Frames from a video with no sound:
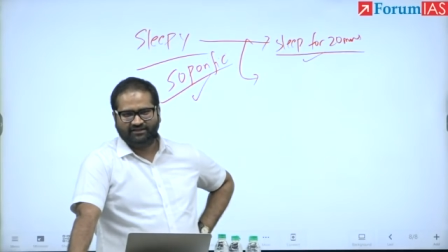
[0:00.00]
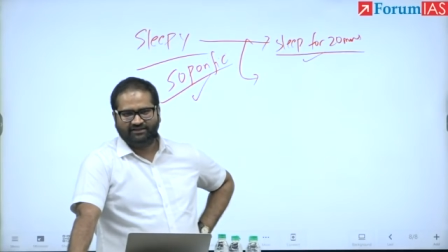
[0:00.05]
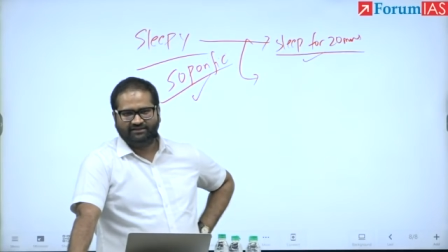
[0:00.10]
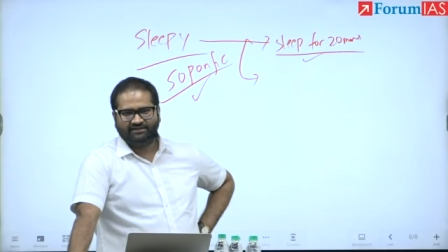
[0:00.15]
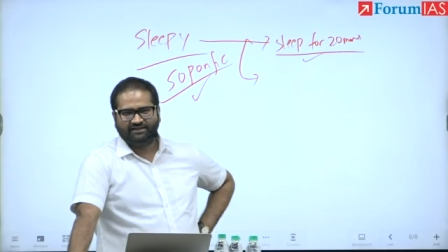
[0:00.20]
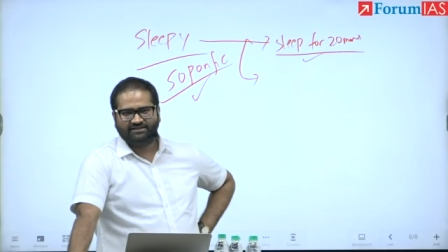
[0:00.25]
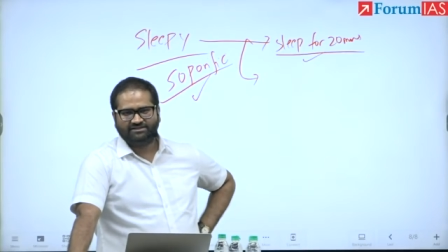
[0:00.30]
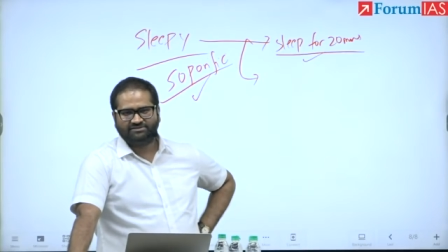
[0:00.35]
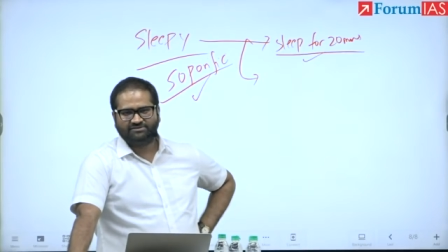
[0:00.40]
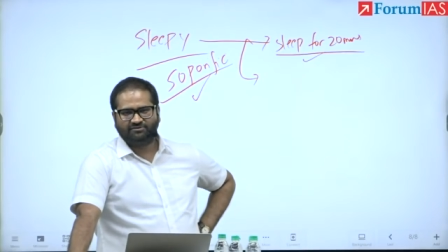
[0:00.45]

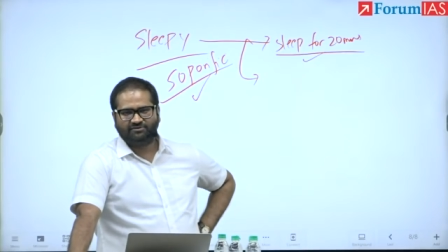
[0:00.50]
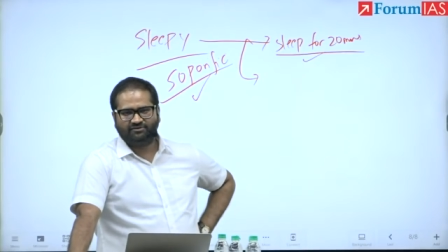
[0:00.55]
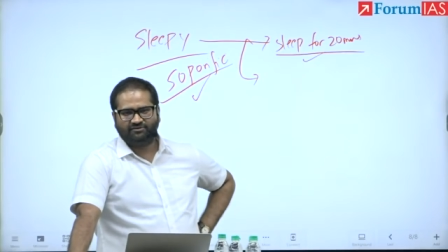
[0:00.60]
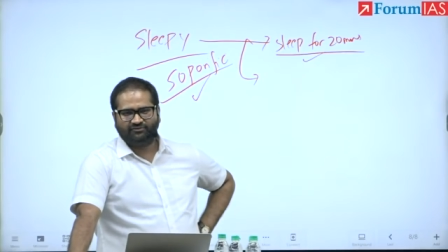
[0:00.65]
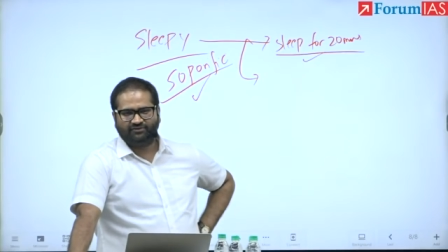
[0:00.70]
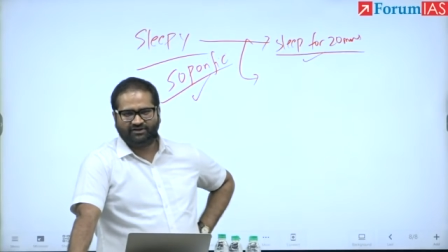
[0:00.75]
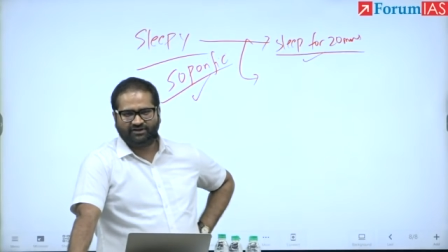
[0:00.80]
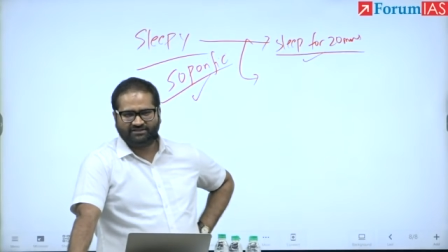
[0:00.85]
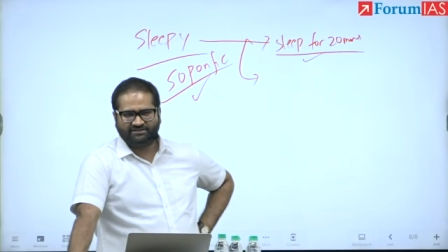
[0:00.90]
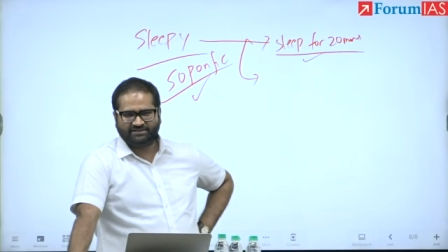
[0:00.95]
That's not
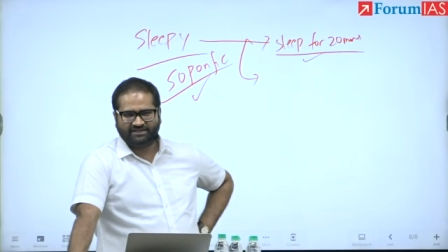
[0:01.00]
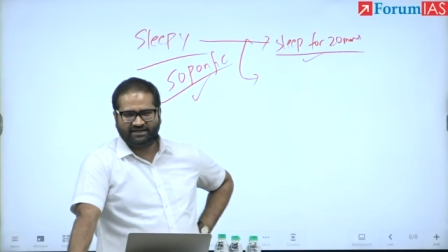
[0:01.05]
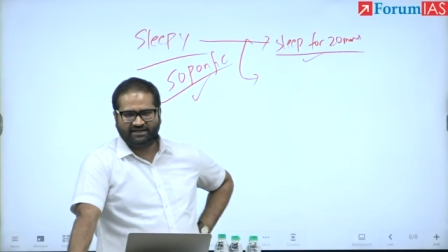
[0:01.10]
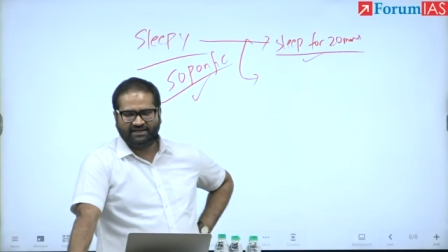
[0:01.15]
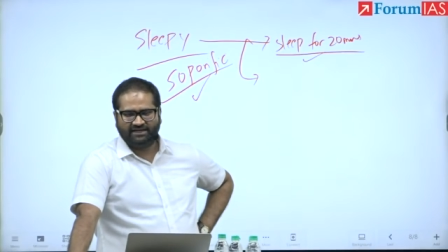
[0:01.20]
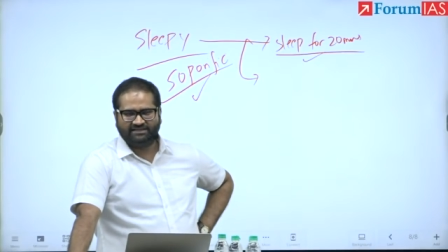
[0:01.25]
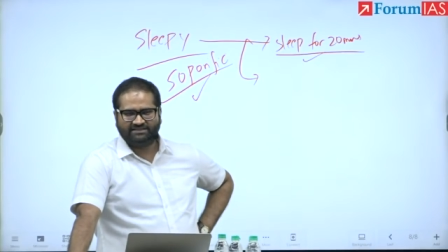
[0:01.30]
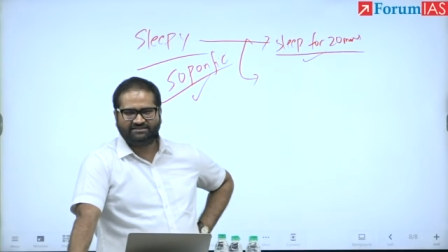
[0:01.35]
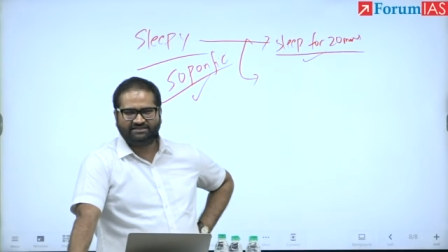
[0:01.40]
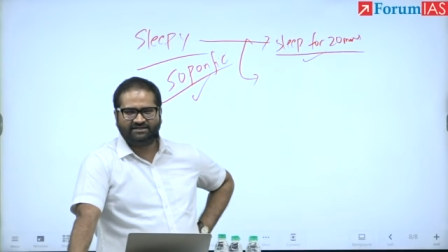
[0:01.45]
what I say.
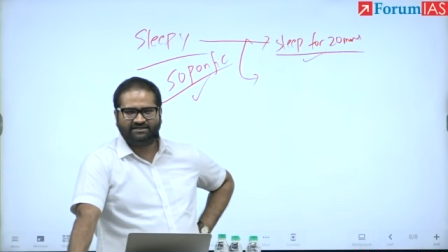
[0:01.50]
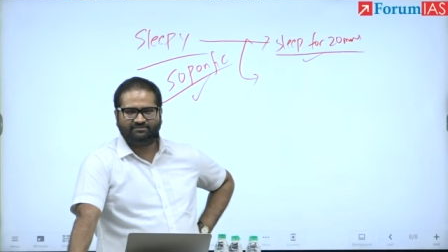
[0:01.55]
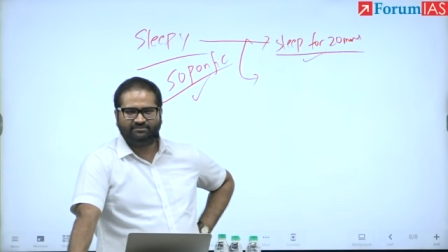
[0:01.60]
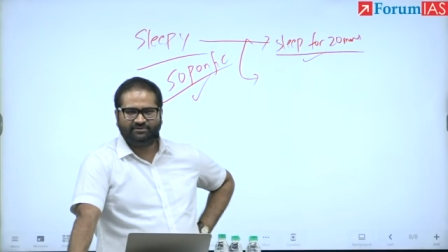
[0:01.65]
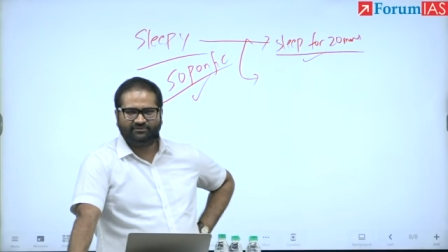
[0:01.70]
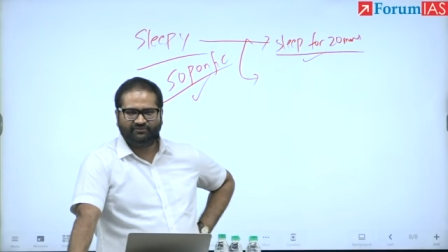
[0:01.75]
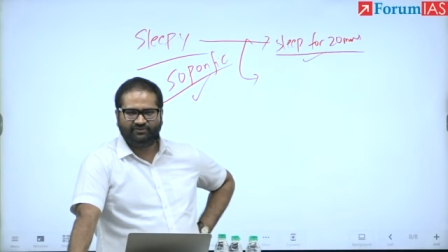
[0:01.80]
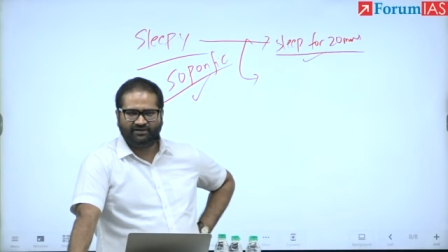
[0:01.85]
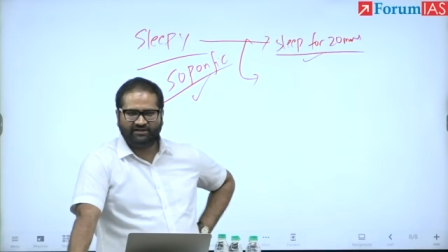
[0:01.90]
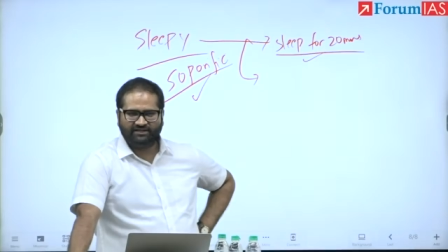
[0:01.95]
Lesson
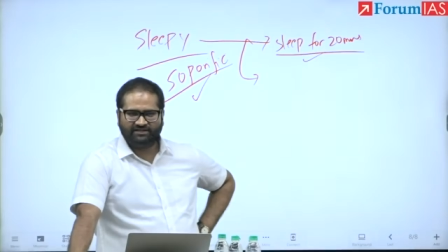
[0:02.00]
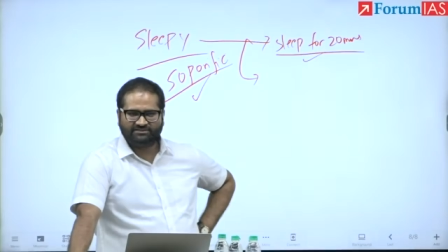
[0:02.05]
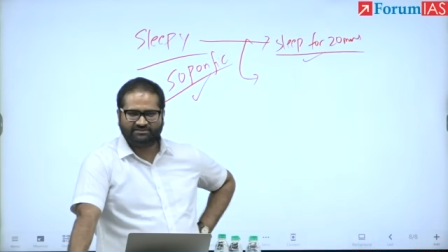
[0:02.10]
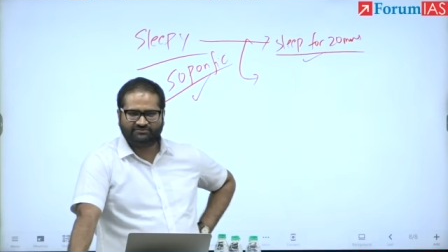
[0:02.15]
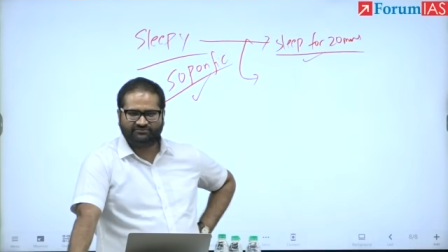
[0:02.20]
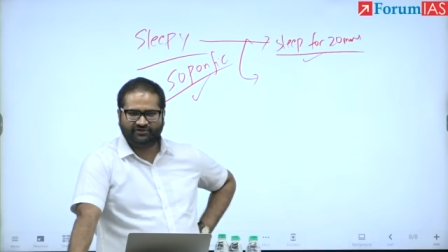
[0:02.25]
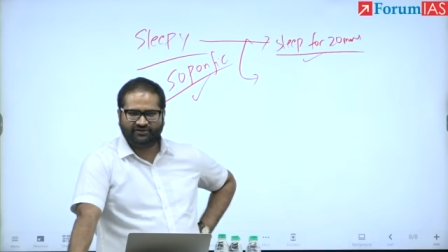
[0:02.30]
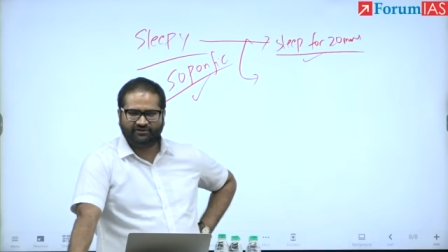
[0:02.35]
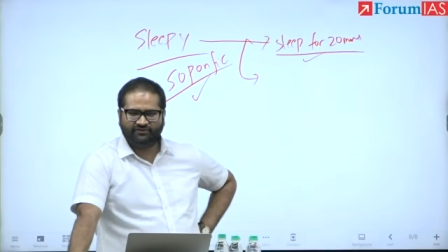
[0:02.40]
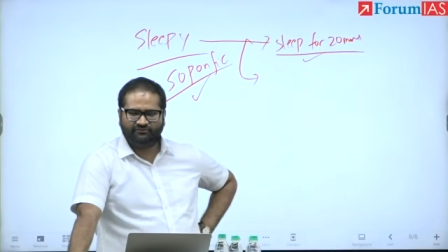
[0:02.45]
number one is,
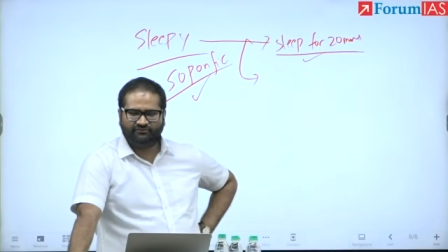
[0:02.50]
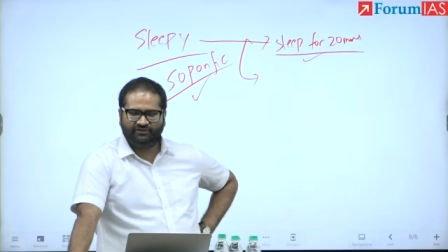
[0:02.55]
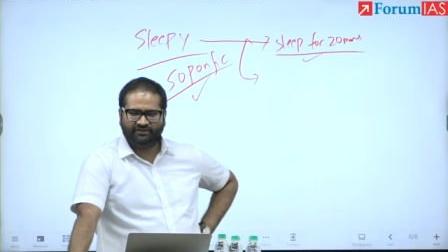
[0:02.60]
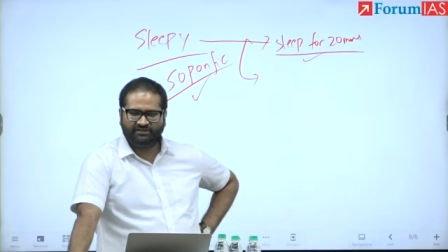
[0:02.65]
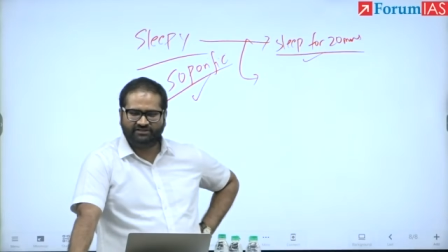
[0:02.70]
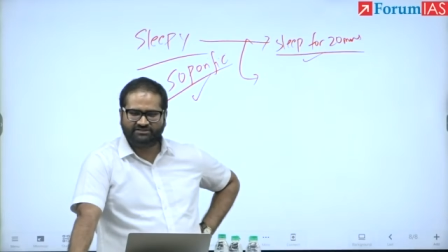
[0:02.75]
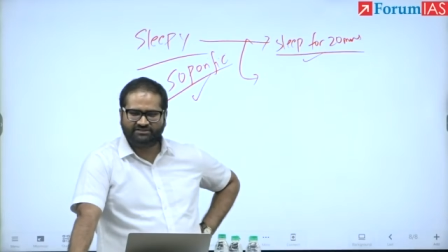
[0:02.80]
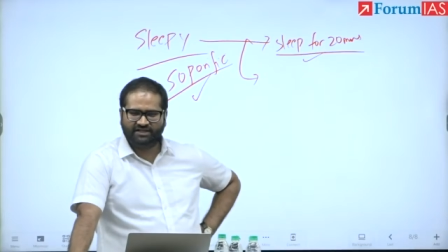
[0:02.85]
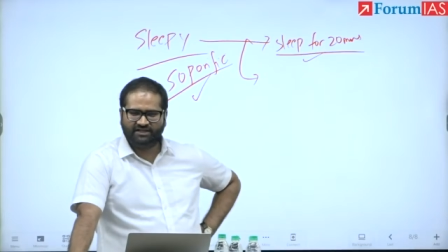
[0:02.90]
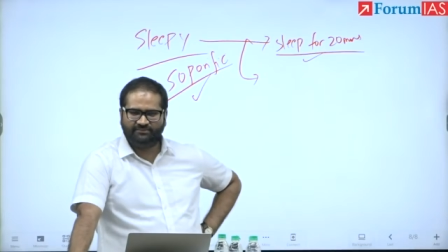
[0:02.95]
when you
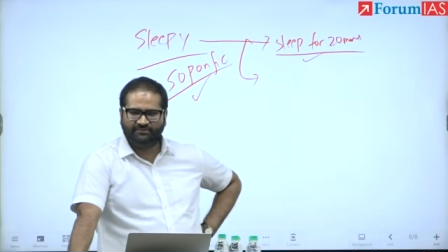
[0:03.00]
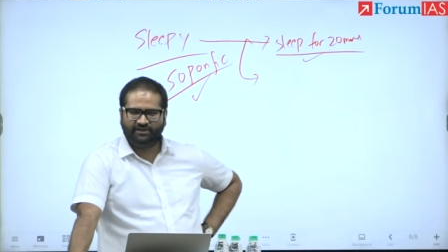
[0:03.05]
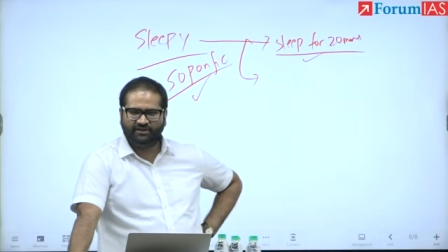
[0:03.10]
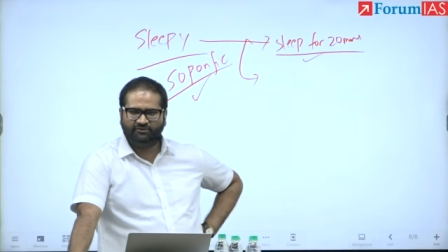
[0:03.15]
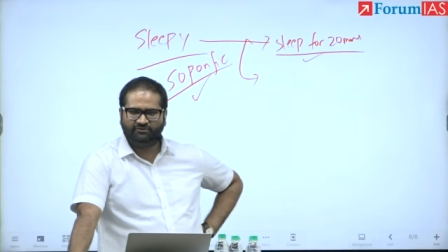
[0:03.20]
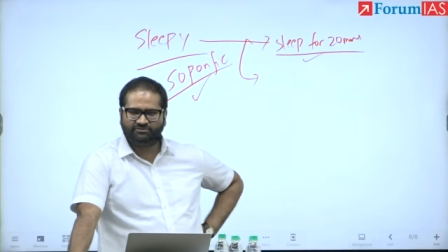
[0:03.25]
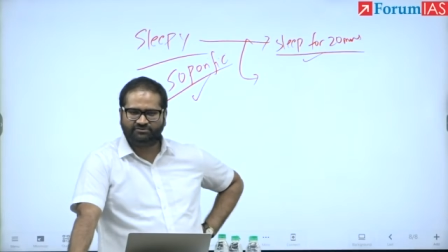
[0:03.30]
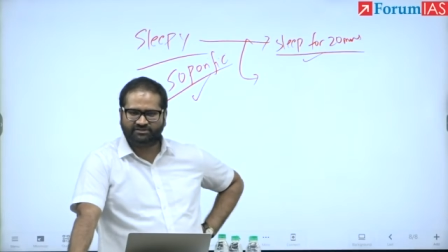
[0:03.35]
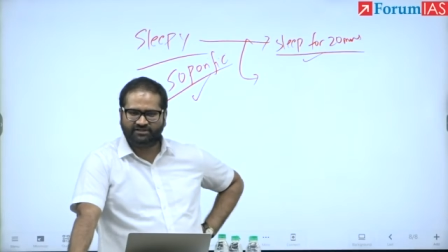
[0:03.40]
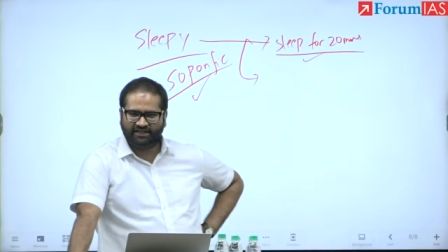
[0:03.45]
feel sleepy,
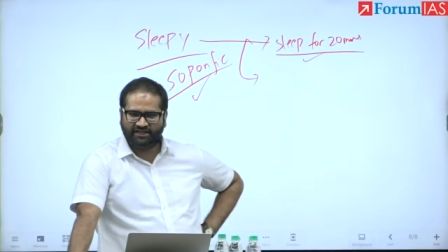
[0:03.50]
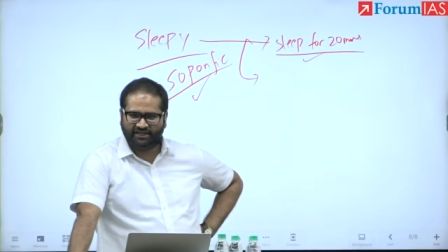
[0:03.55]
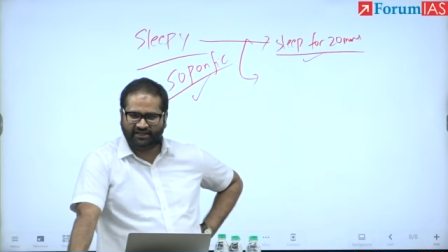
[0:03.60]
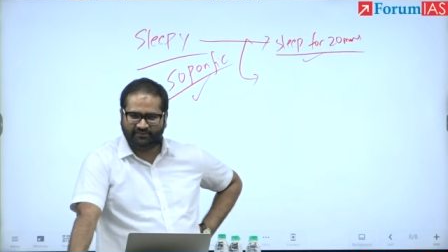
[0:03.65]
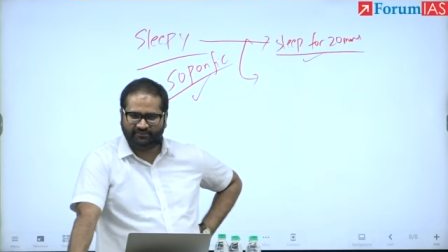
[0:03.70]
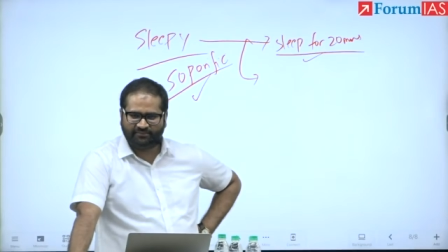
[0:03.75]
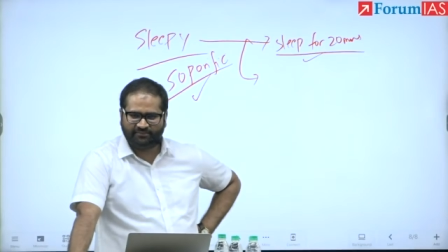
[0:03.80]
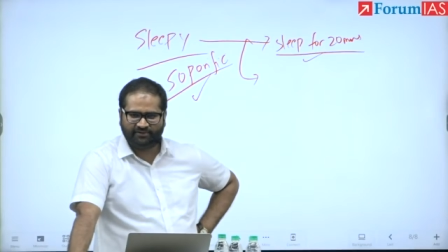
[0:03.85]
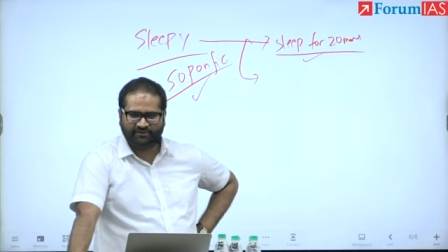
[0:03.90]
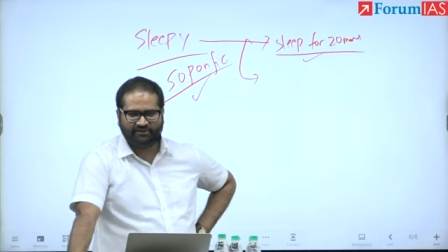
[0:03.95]
you
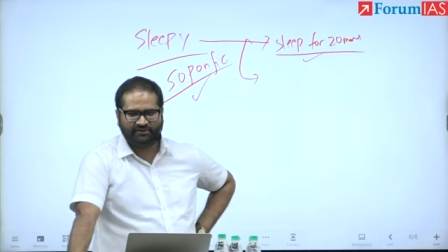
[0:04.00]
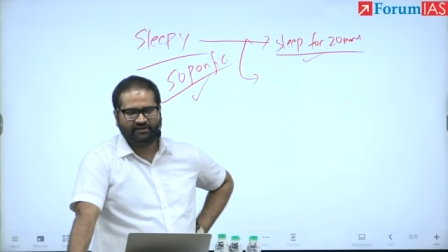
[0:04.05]
sleep.